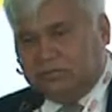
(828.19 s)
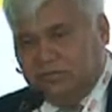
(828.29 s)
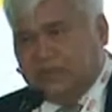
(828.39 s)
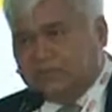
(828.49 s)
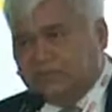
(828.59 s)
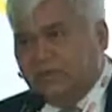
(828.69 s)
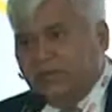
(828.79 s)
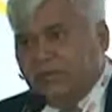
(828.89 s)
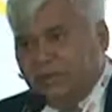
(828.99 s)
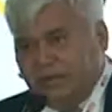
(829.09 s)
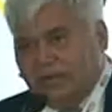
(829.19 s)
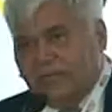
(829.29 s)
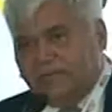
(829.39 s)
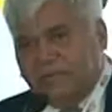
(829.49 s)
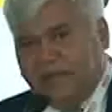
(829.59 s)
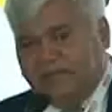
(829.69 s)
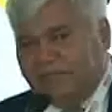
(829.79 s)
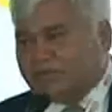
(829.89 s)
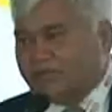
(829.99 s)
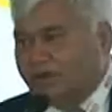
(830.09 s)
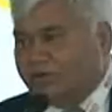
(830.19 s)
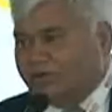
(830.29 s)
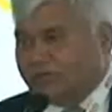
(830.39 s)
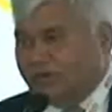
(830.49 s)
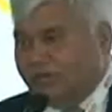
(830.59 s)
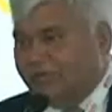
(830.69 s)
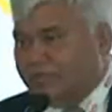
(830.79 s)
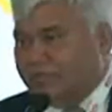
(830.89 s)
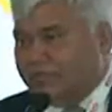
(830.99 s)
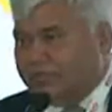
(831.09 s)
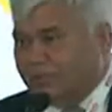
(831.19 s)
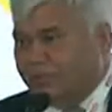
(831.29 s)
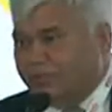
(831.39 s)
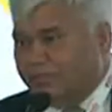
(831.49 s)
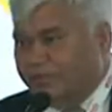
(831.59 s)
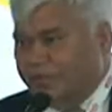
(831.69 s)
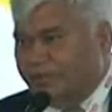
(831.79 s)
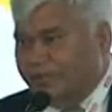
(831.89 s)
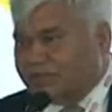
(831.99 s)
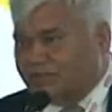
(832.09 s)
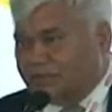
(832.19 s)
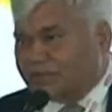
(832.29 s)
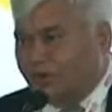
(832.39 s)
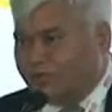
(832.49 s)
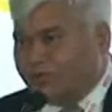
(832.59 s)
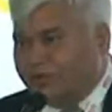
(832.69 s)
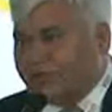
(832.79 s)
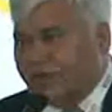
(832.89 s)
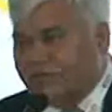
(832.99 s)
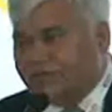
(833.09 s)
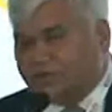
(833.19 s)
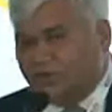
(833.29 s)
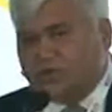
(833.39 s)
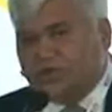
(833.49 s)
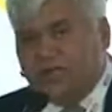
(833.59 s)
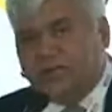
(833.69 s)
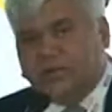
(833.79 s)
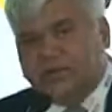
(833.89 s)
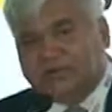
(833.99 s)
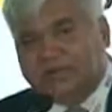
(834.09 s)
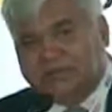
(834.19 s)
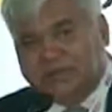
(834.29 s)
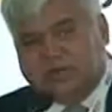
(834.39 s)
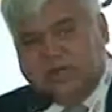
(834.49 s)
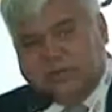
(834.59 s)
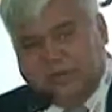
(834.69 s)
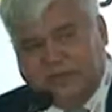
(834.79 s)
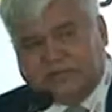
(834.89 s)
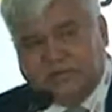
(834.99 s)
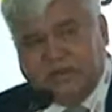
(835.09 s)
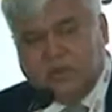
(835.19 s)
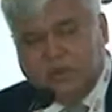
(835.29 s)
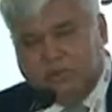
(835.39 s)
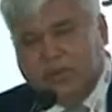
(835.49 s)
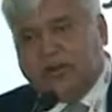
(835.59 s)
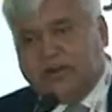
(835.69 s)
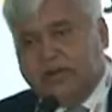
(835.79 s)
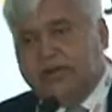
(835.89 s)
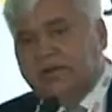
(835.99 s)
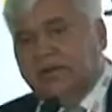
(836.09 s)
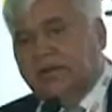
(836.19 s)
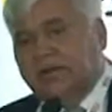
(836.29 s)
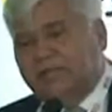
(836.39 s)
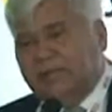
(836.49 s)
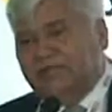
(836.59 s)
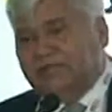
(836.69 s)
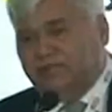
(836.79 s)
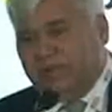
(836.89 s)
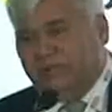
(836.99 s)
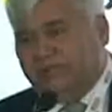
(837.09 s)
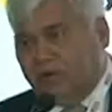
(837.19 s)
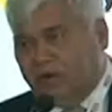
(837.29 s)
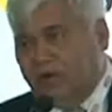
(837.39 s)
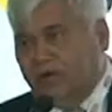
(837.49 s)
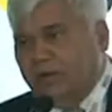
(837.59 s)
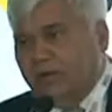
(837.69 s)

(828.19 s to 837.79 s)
things. I wish all this the very best in this conference, and I'm sure the deliberations which will take place will really pave the way for a